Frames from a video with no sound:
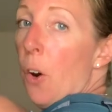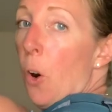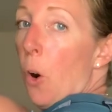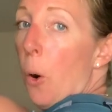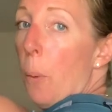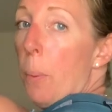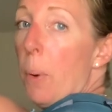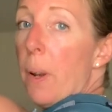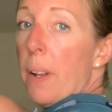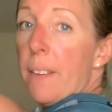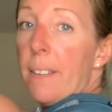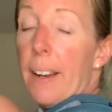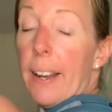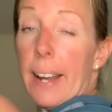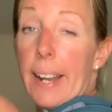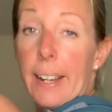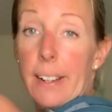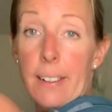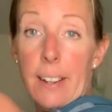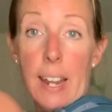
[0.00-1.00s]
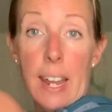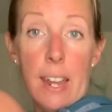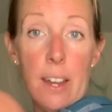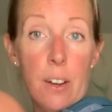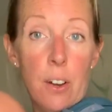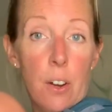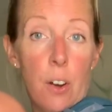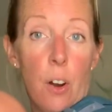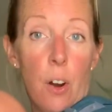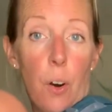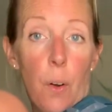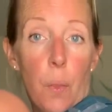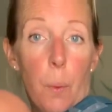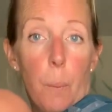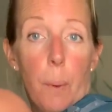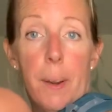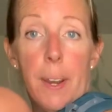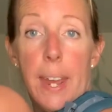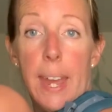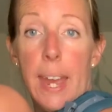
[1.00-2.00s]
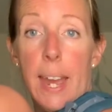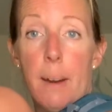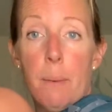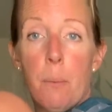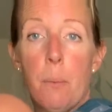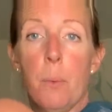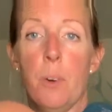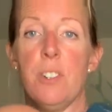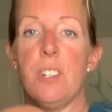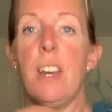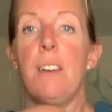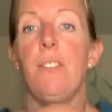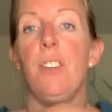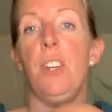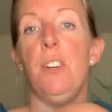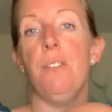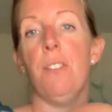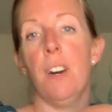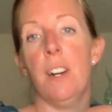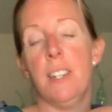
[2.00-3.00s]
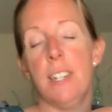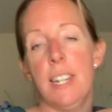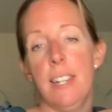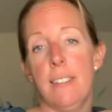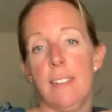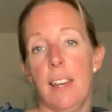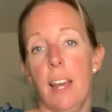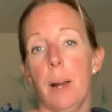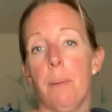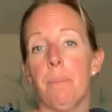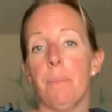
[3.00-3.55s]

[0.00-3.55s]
or pulling diagonally on the one here, whichever you find easier.